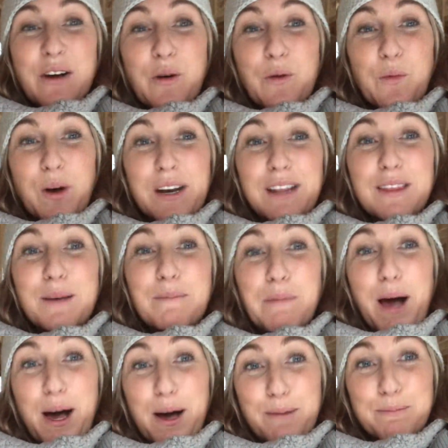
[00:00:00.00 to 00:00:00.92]
one of the
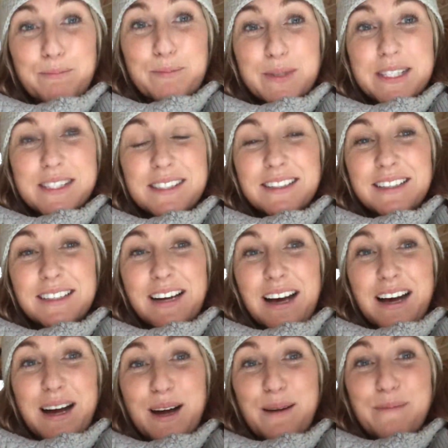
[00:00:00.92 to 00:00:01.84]
pumps
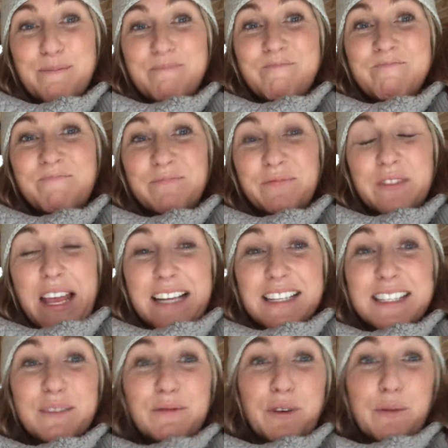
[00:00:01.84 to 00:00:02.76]

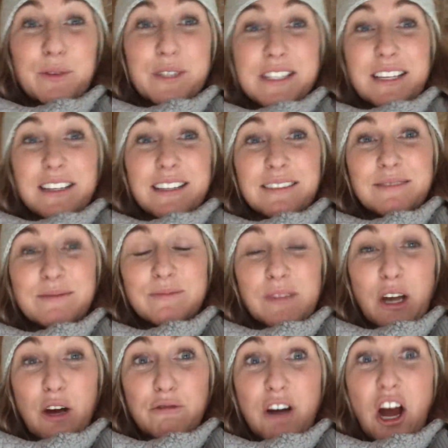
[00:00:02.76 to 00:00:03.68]
as if it was a
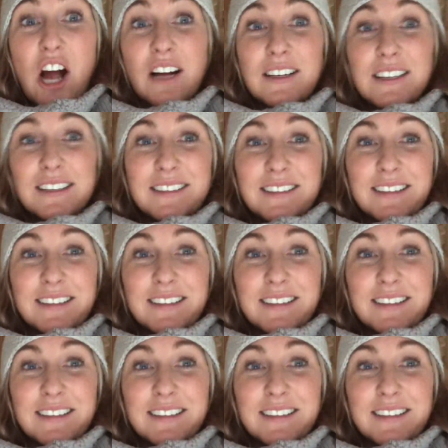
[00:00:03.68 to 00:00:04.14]
rock.